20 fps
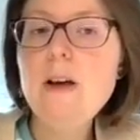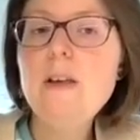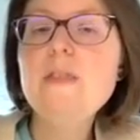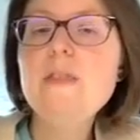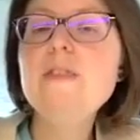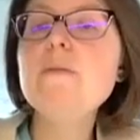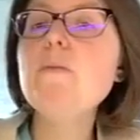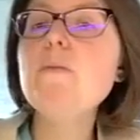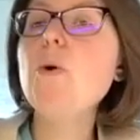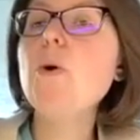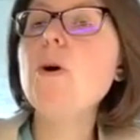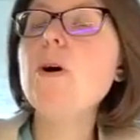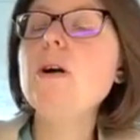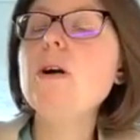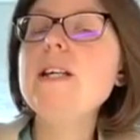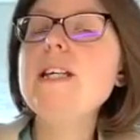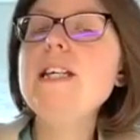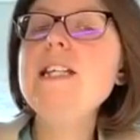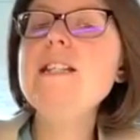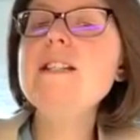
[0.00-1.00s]
the
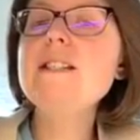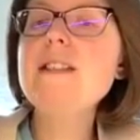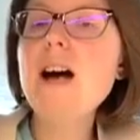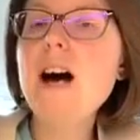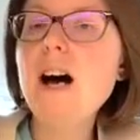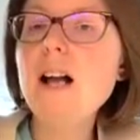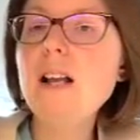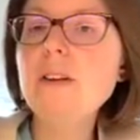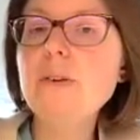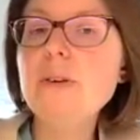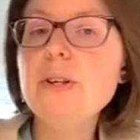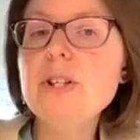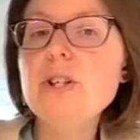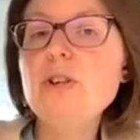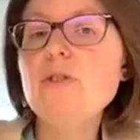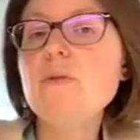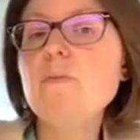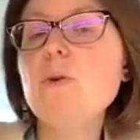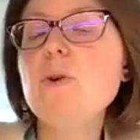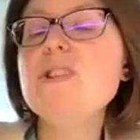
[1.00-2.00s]
more intolerant
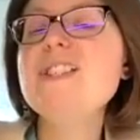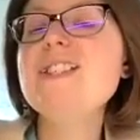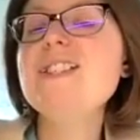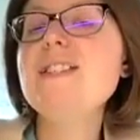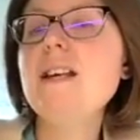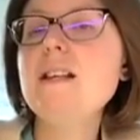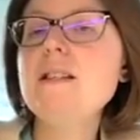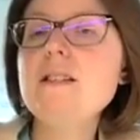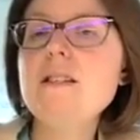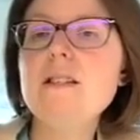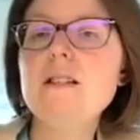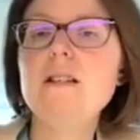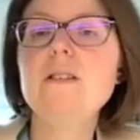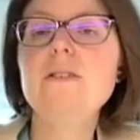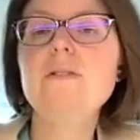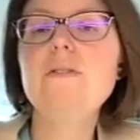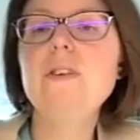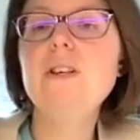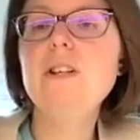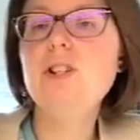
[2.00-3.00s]
or the more
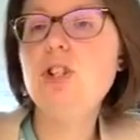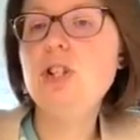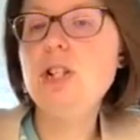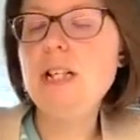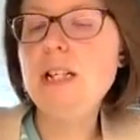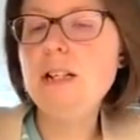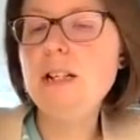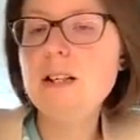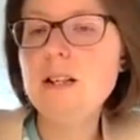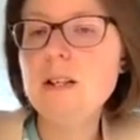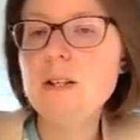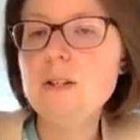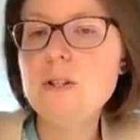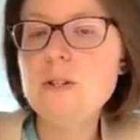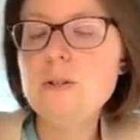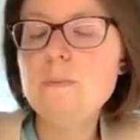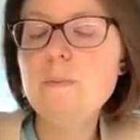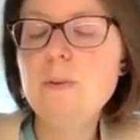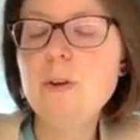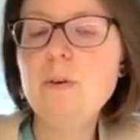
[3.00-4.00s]
sensitive a gene is.